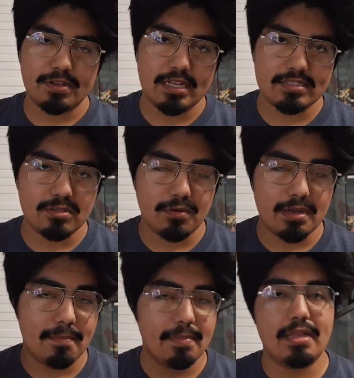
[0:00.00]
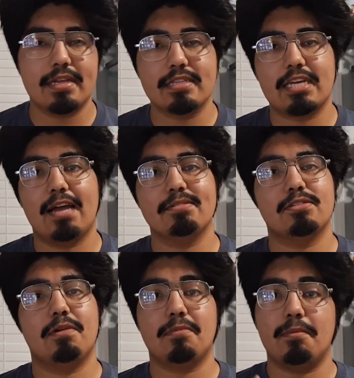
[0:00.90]
heard that story a million times,
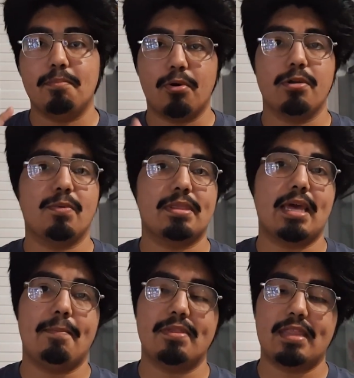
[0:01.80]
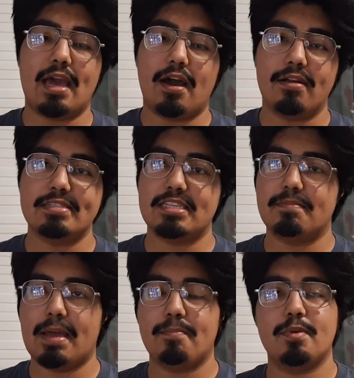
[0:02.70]
so I won't bore you with that. But that honestly
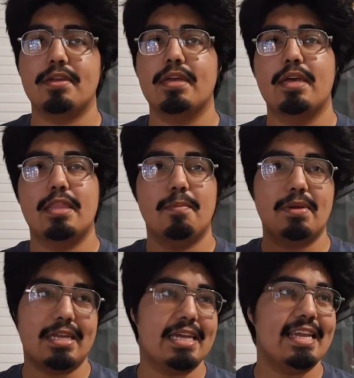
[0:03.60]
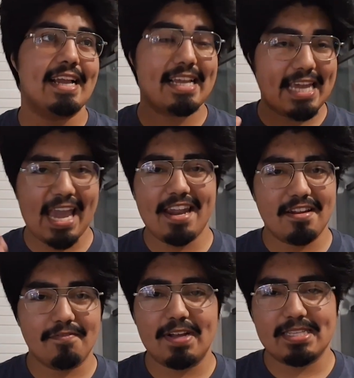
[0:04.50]
might be the beginning canon
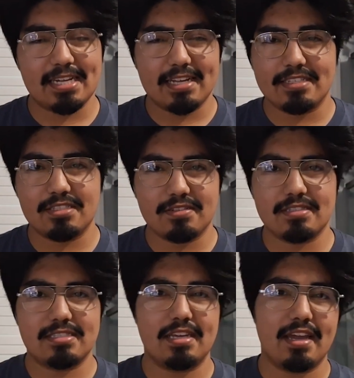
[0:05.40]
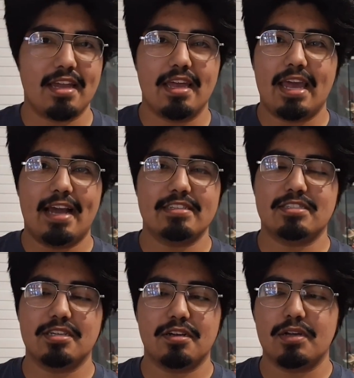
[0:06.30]
event, I guess you could say, as
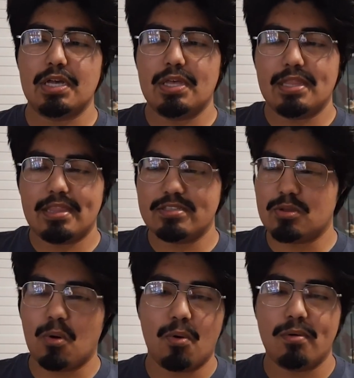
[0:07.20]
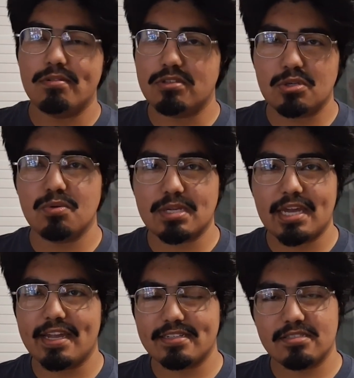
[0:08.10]
to this whole two
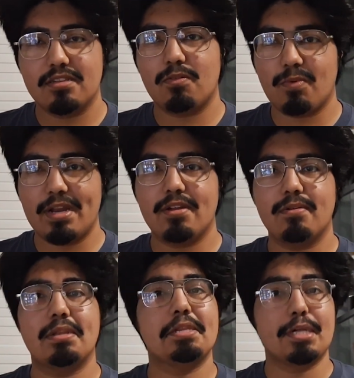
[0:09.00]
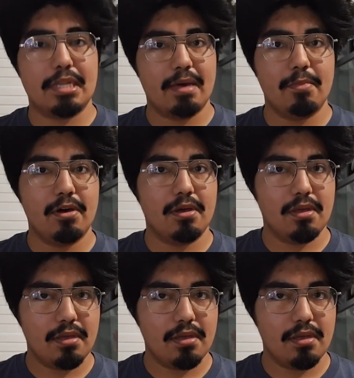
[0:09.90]
cakes render dilemma.